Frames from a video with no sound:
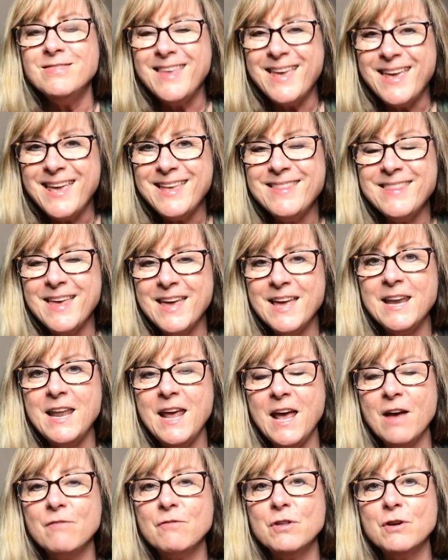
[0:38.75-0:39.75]
They then
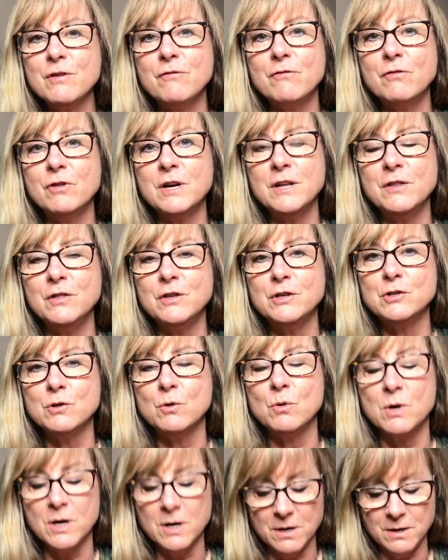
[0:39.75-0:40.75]
have their foot in the
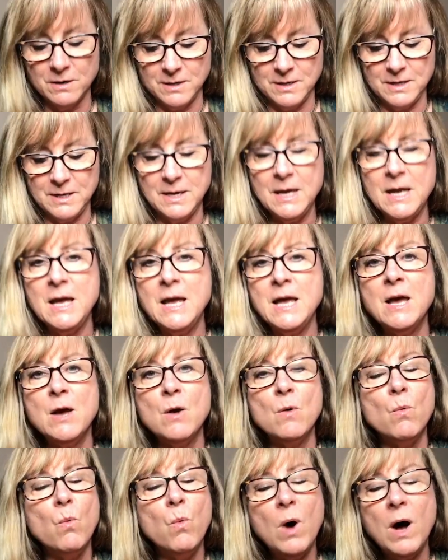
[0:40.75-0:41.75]
door.
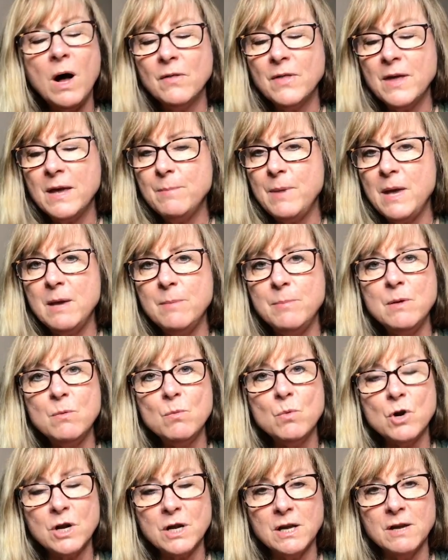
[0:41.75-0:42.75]
While they may be
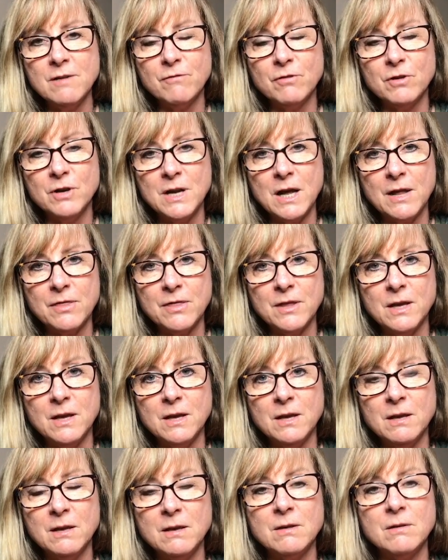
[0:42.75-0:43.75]
working for
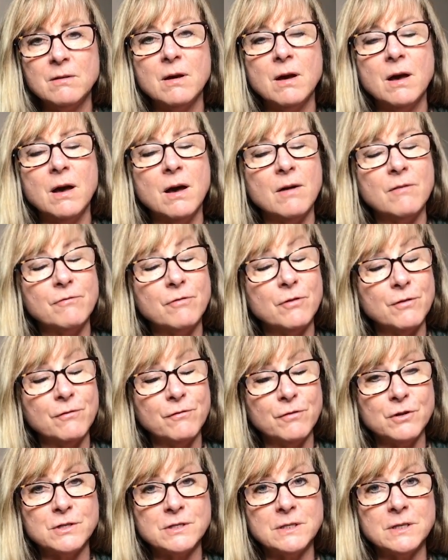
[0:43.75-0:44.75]
nothing uh, for the
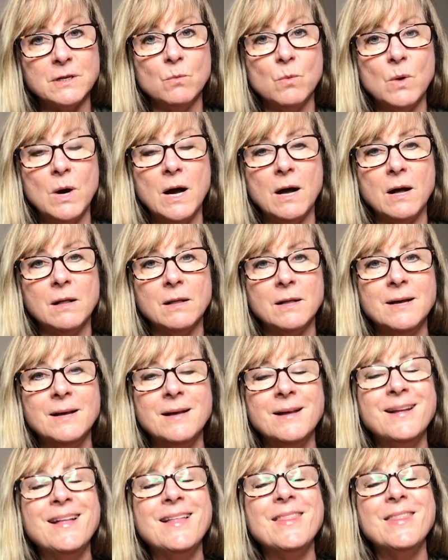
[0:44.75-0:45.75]
first little while,
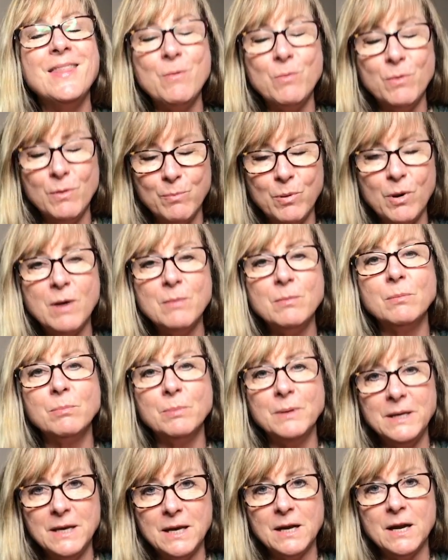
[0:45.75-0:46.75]
they will
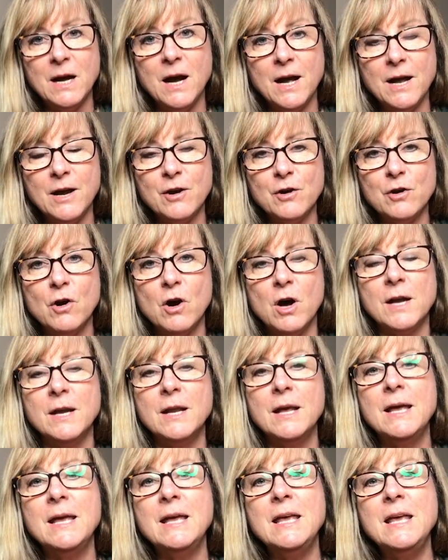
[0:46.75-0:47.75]
probably get hired
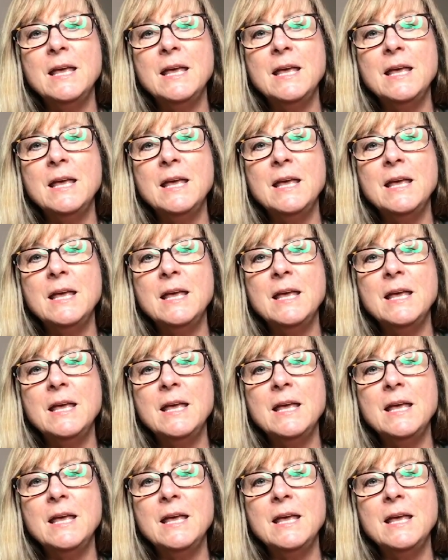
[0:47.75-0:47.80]
on